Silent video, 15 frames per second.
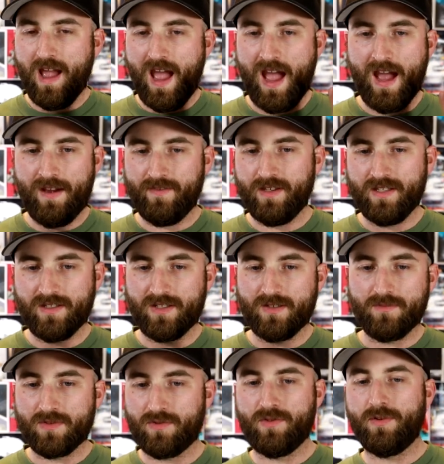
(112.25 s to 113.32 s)
having
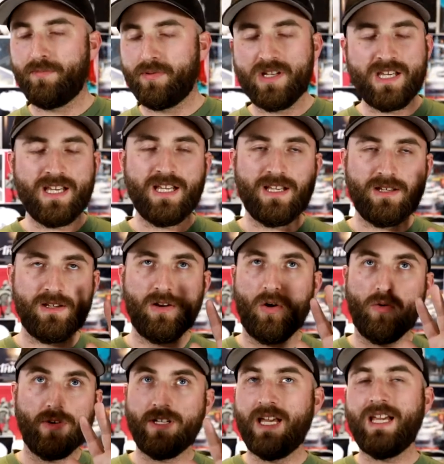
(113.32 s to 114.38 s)
some sort of
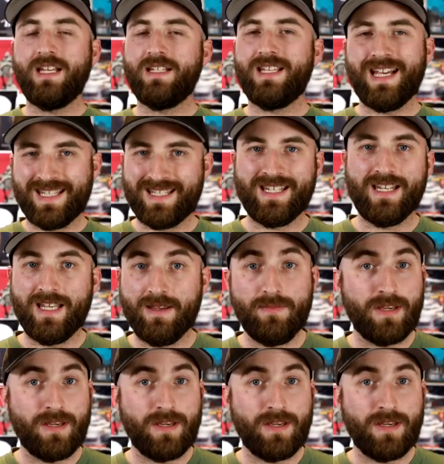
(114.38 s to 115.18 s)
preordained destiny,